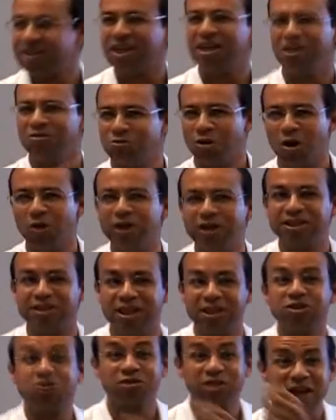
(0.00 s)
he wrote his
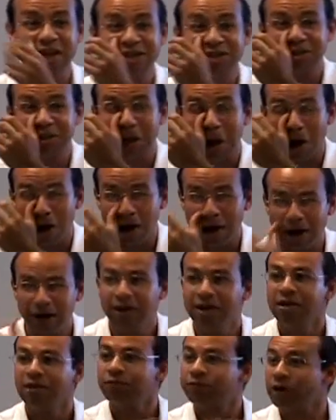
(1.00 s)
dissertation on
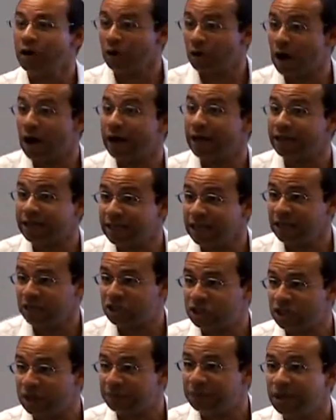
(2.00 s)
pharaonic
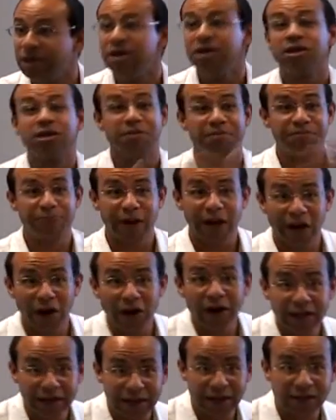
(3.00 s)
kingship,
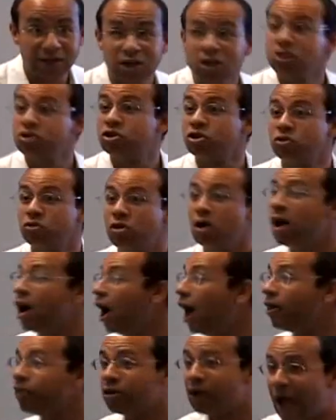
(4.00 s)
comparing it to
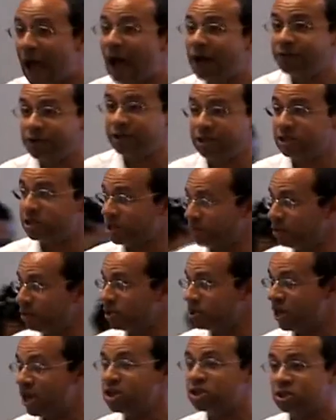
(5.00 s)
other African
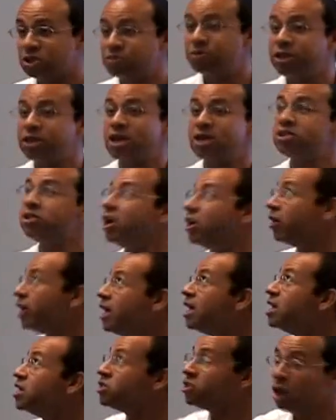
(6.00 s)
civilizations, because there
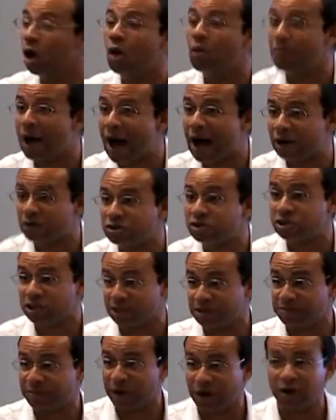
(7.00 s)
is no models to
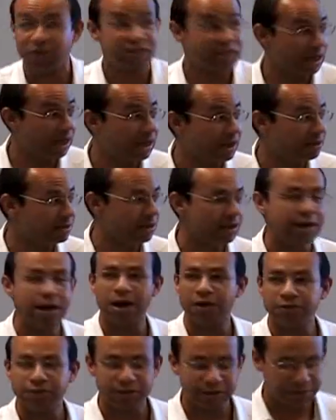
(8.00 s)
compare it to anything
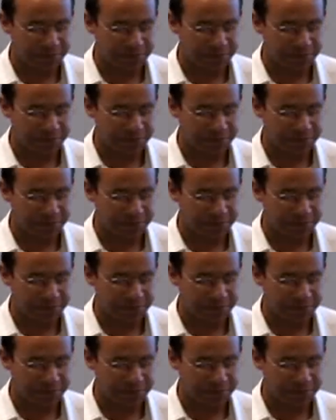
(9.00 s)
else.